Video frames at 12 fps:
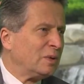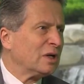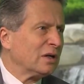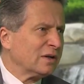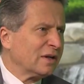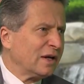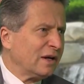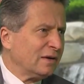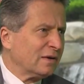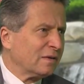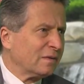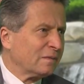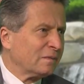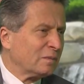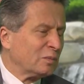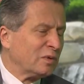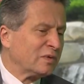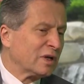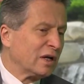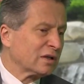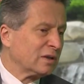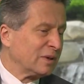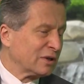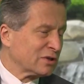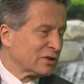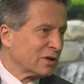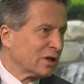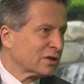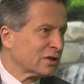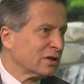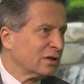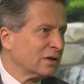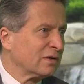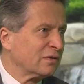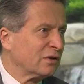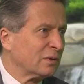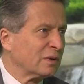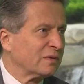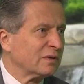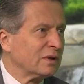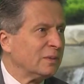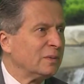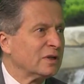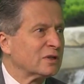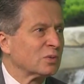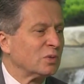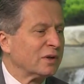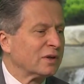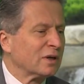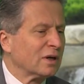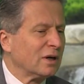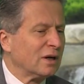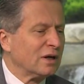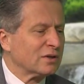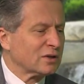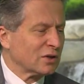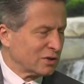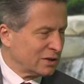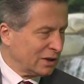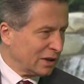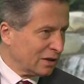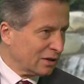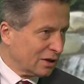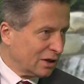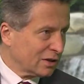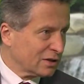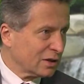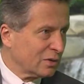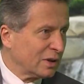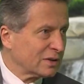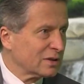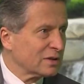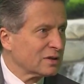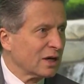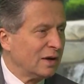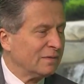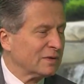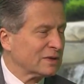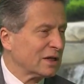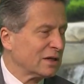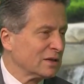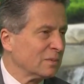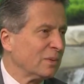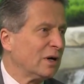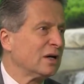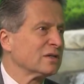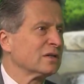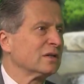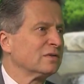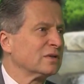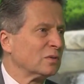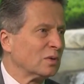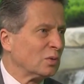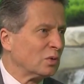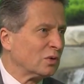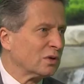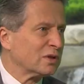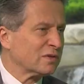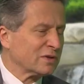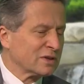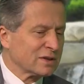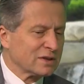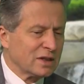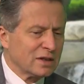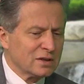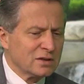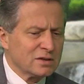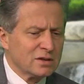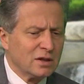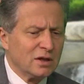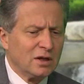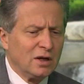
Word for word: Beyond that, we've talked about structure in the form of limits with associated consequences, emphasizing positives and rewards for successes.